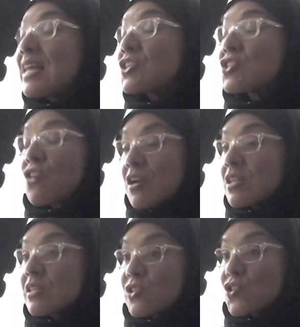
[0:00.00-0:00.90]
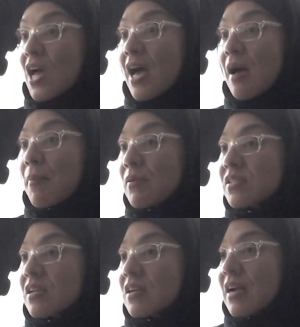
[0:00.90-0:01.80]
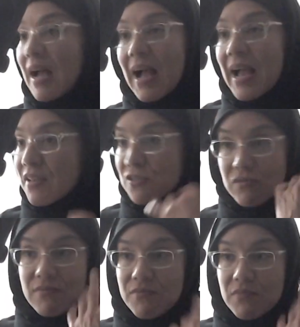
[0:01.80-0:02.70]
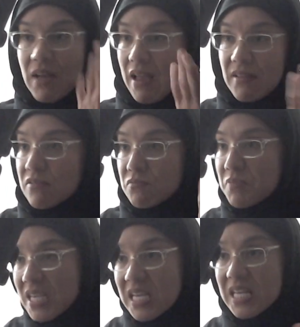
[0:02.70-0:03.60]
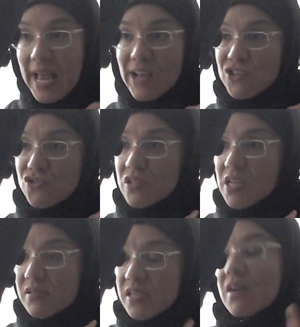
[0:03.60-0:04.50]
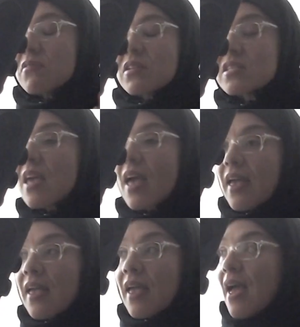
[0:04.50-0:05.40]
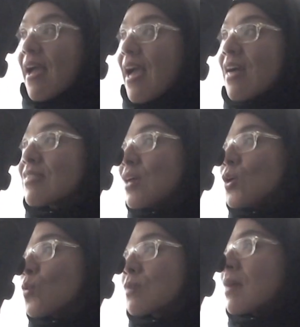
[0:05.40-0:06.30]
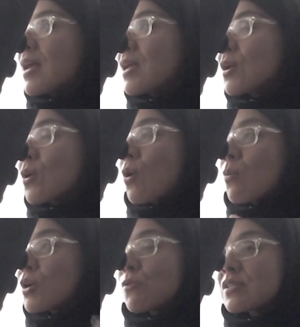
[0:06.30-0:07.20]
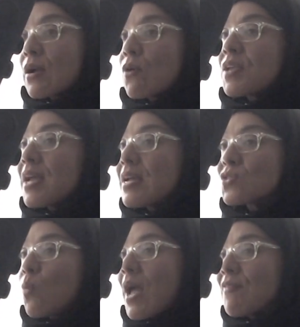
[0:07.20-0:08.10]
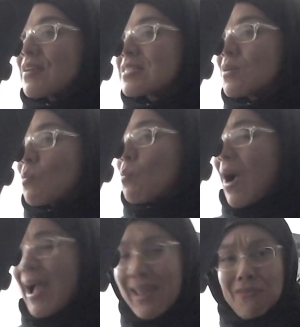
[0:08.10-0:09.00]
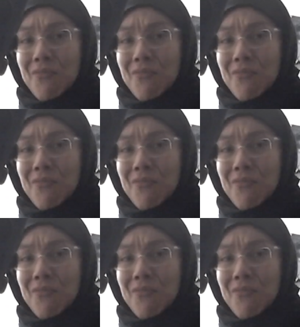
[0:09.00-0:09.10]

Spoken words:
I started the job, I was like, naturally, I was like, oh, he's gay. And then when my coworker was like, oh yeah, his wife, I said, wife?